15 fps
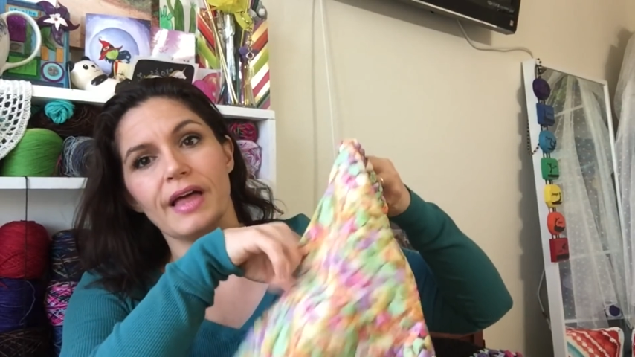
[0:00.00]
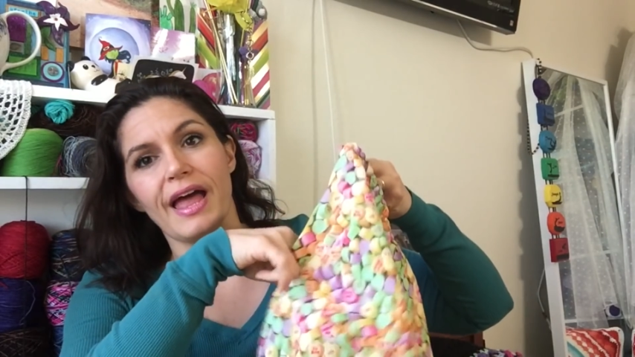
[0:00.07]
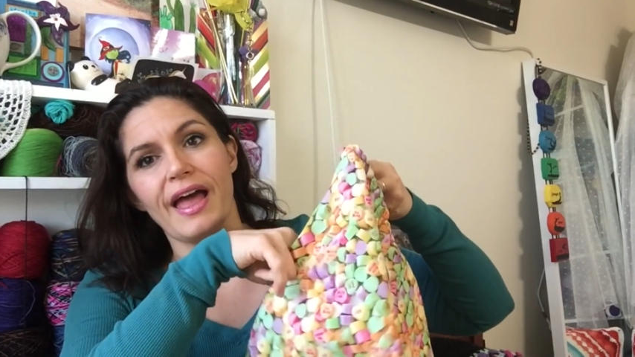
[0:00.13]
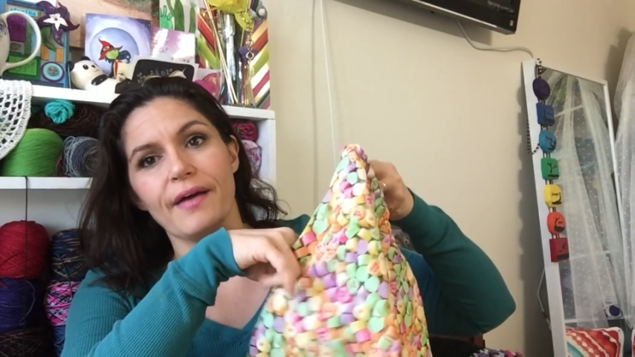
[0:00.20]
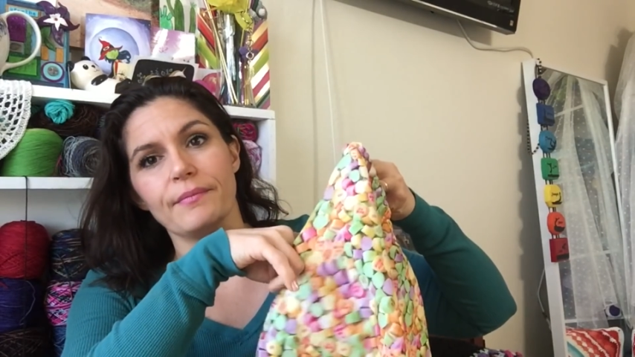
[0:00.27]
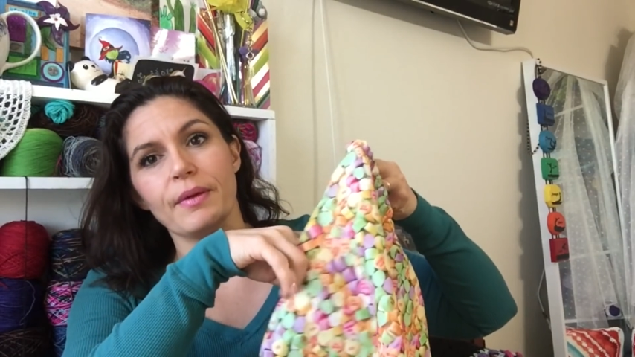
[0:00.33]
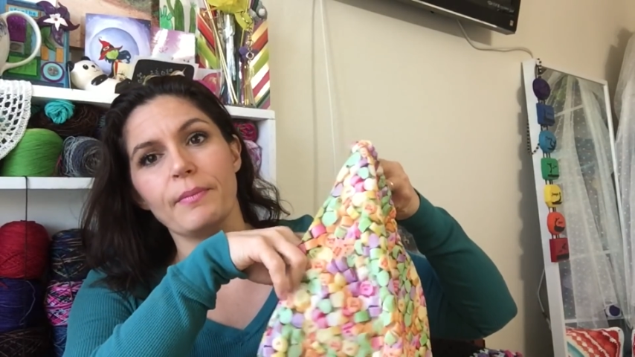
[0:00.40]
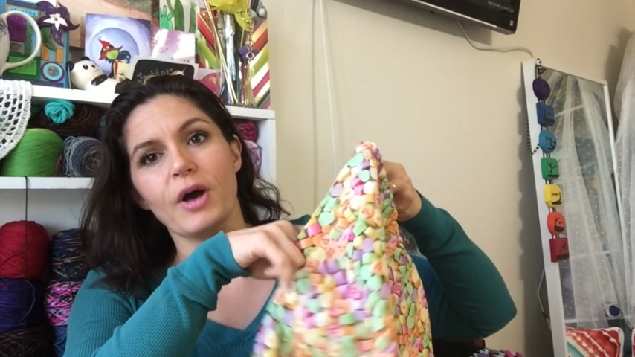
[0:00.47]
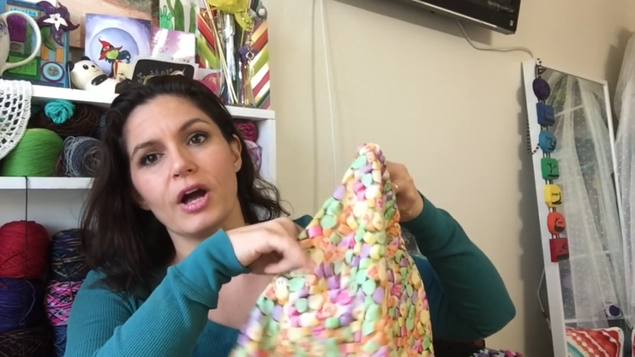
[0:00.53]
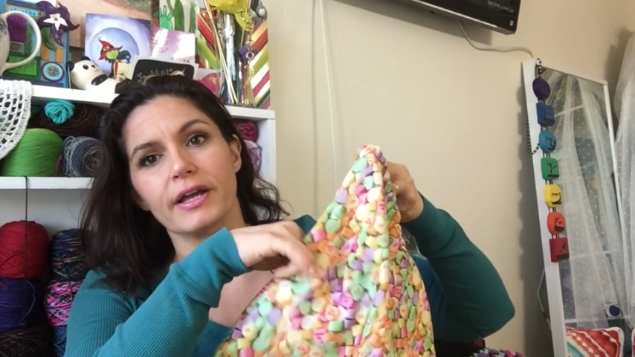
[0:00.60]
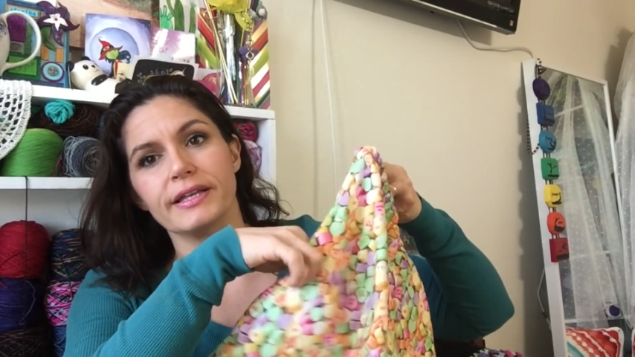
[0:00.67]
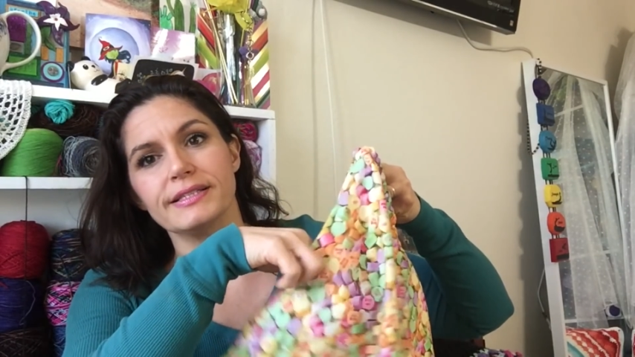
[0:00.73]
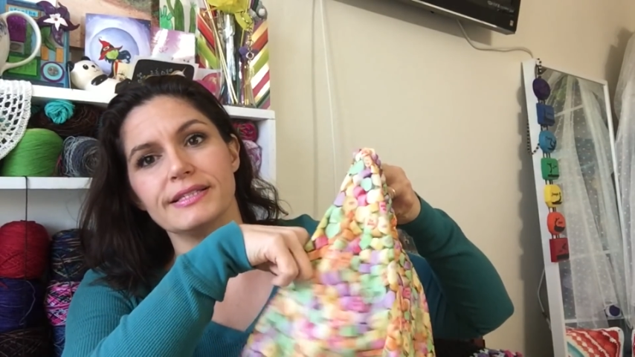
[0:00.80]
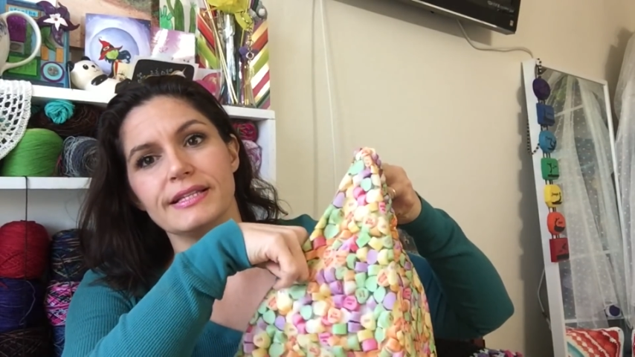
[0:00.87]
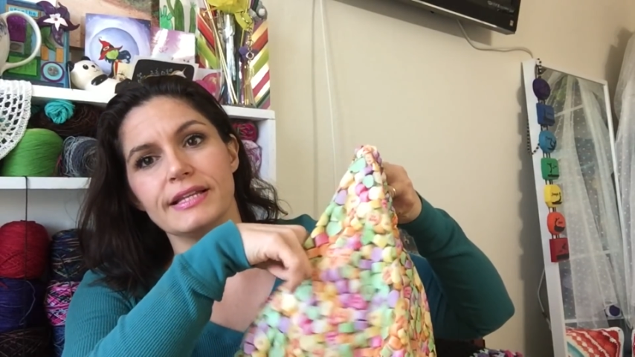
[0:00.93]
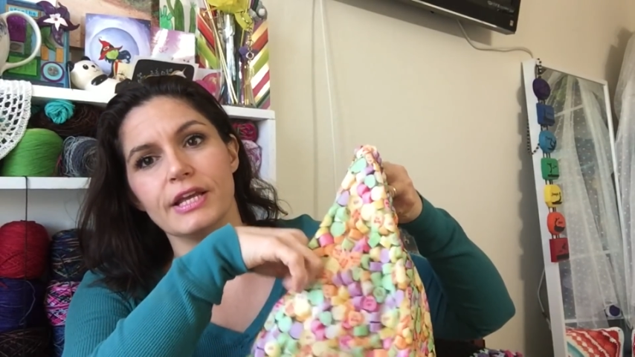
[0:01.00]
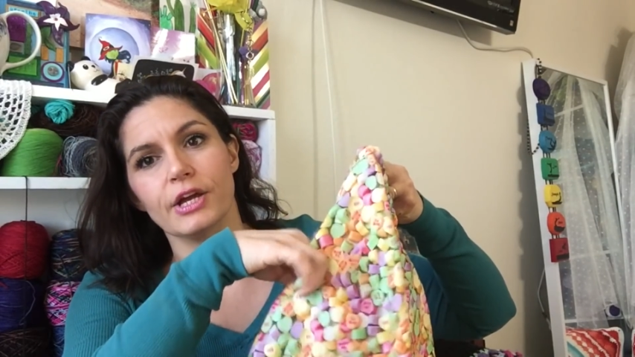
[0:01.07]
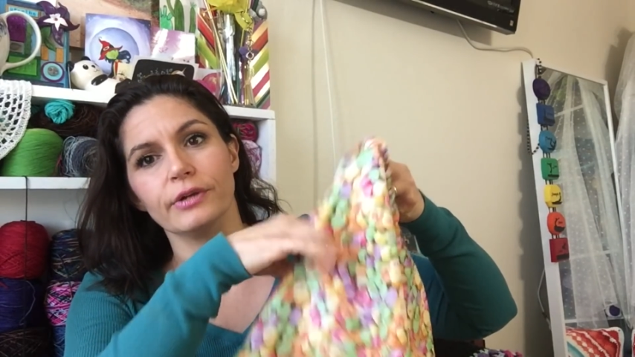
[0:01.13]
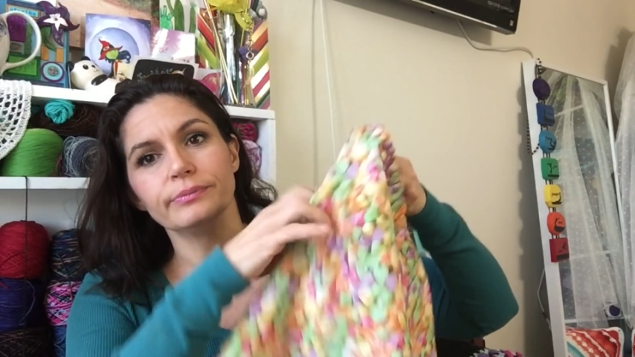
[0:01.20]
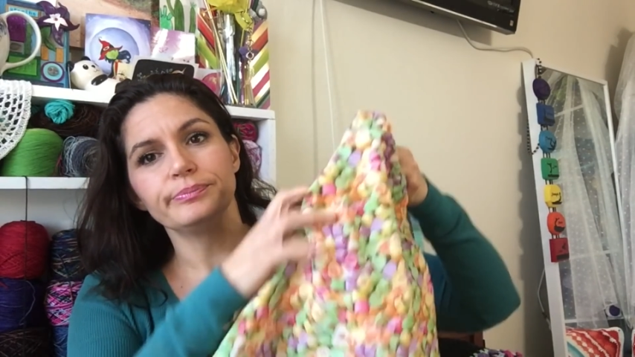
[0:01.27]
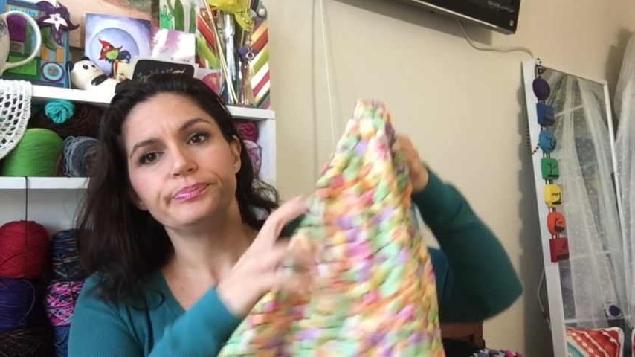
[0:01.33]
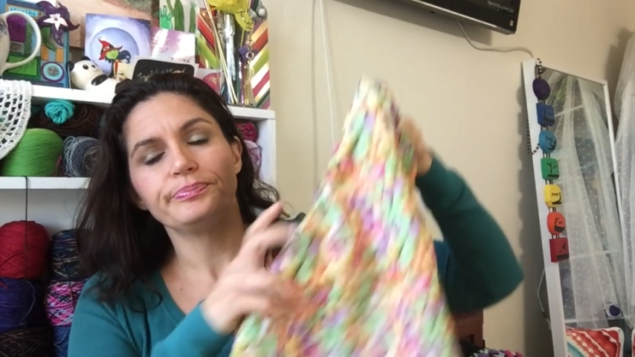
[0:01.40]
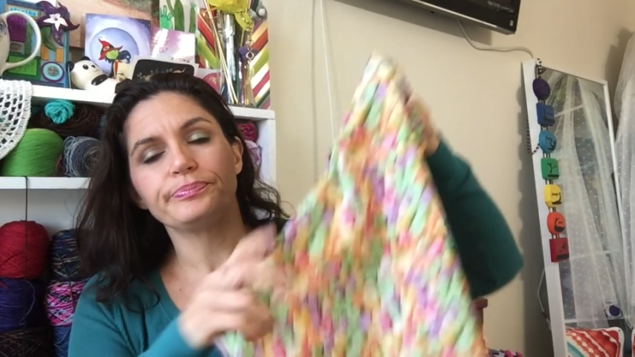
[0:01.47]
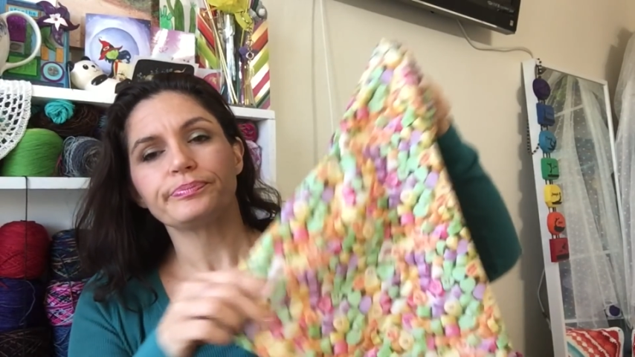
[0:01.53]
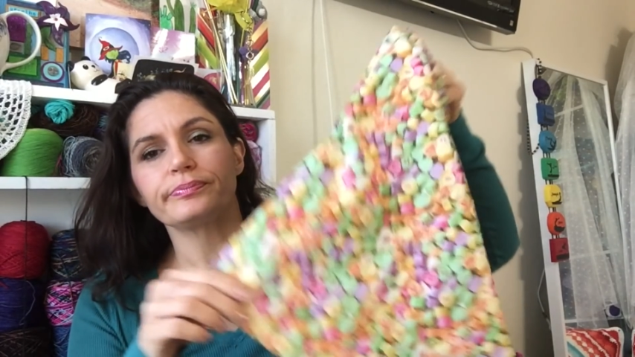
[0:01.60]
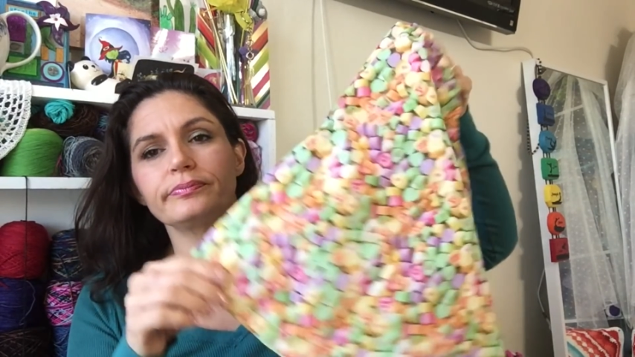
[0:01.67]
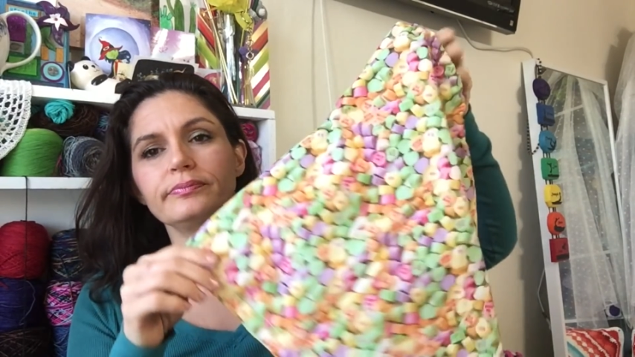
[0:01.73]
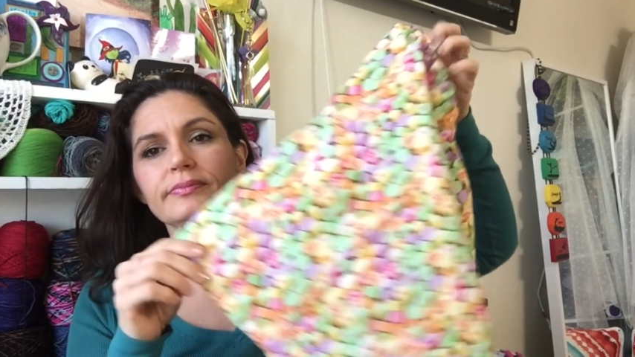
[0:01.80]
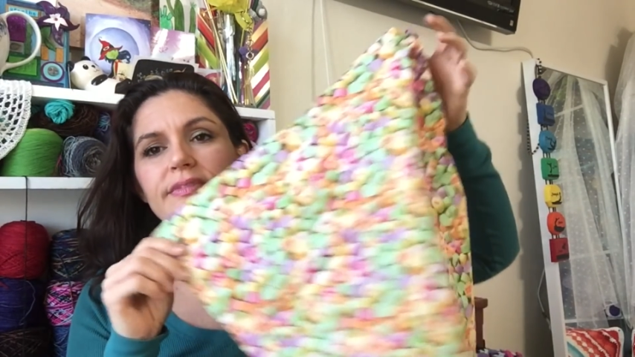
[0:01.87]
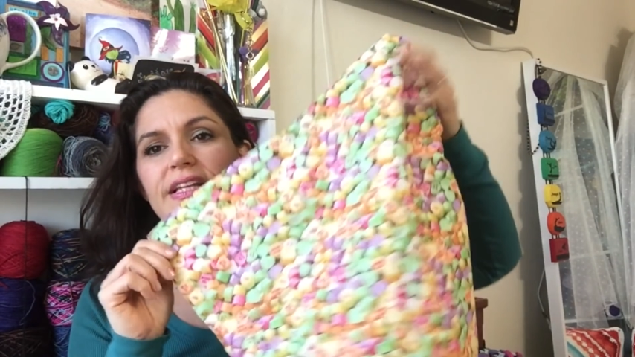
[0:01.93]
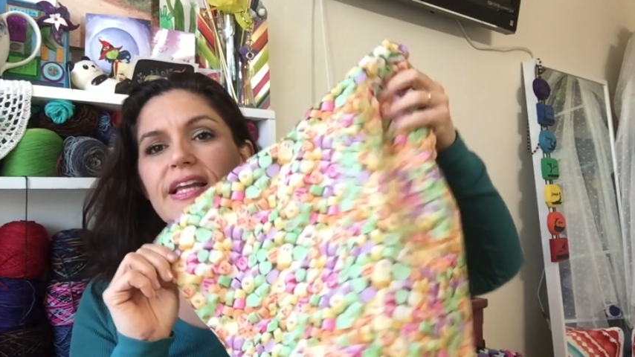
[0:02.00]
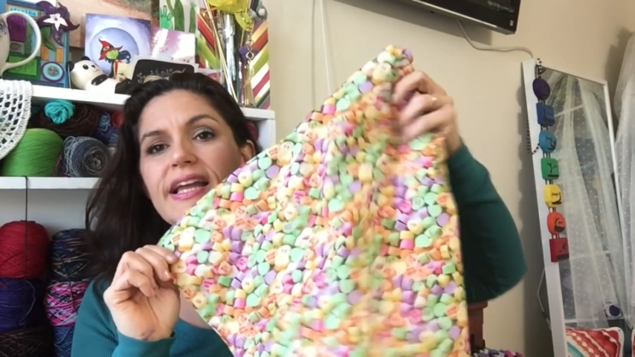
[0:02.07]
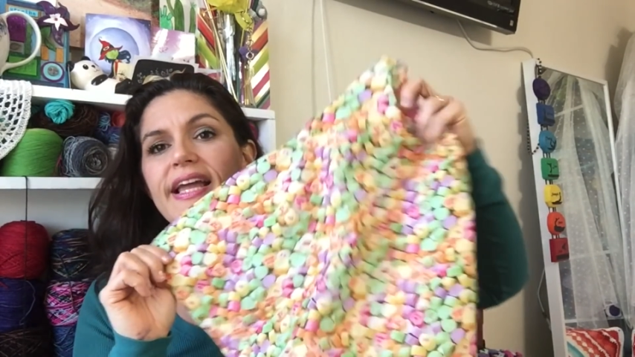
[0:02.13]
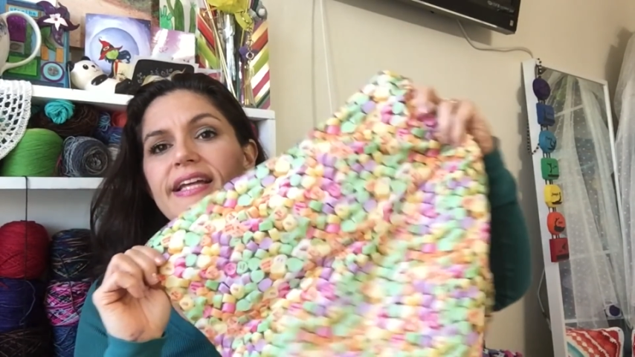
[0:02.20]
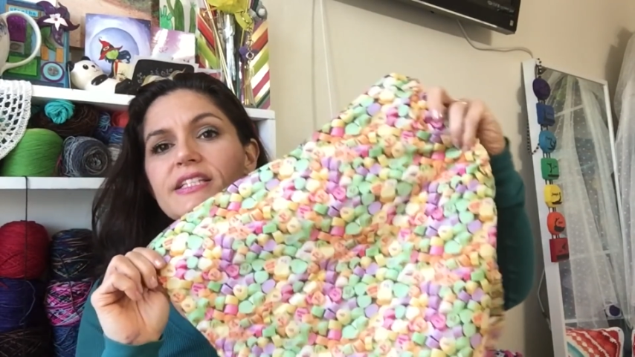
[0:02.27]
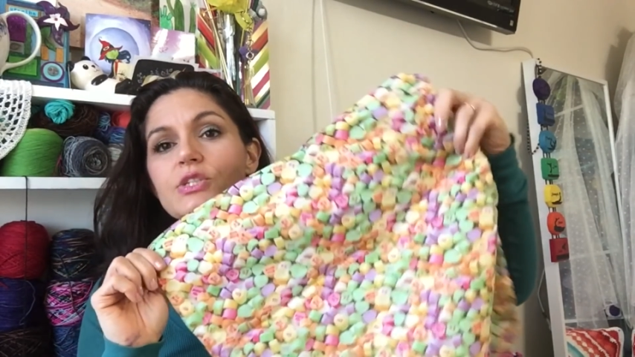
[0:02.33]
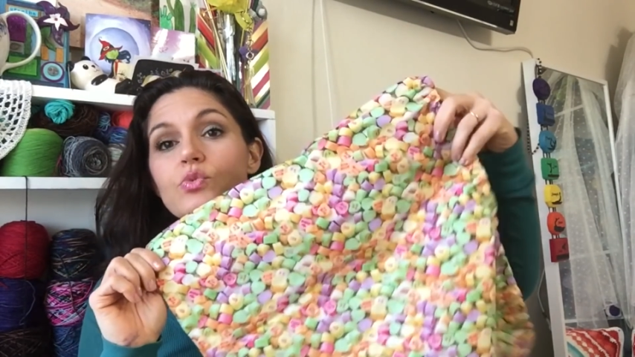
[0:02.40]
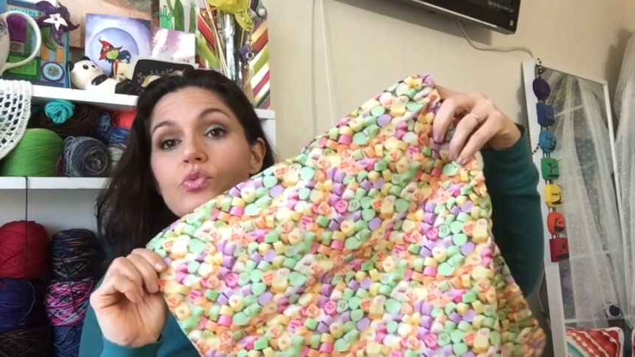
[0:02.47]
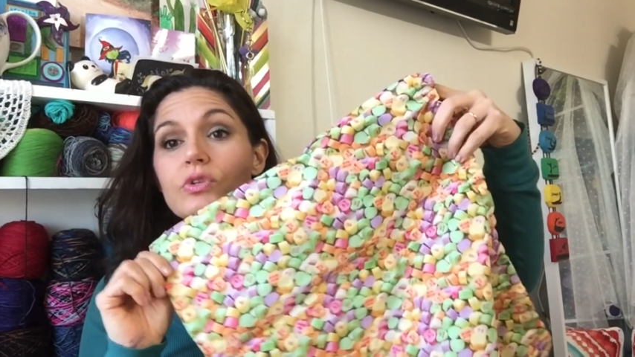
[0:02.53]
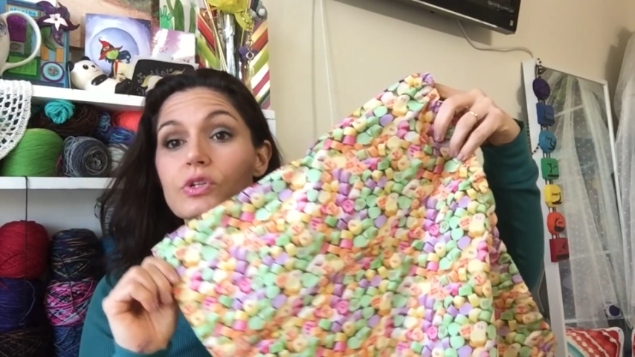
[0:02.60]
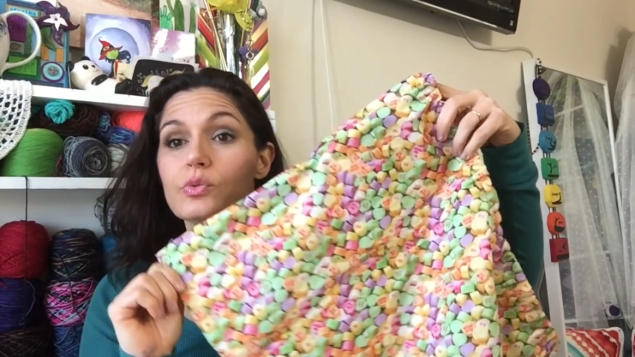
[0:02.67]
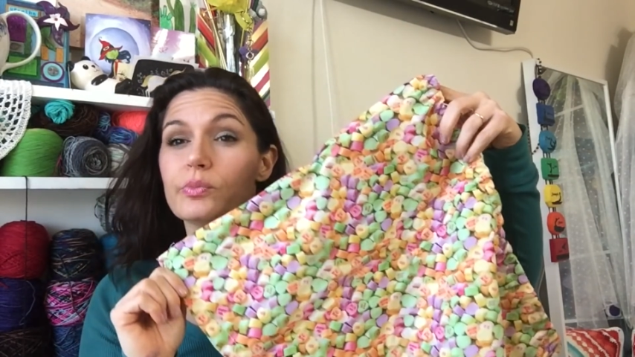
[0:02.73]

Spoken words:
I have my pockets in here. It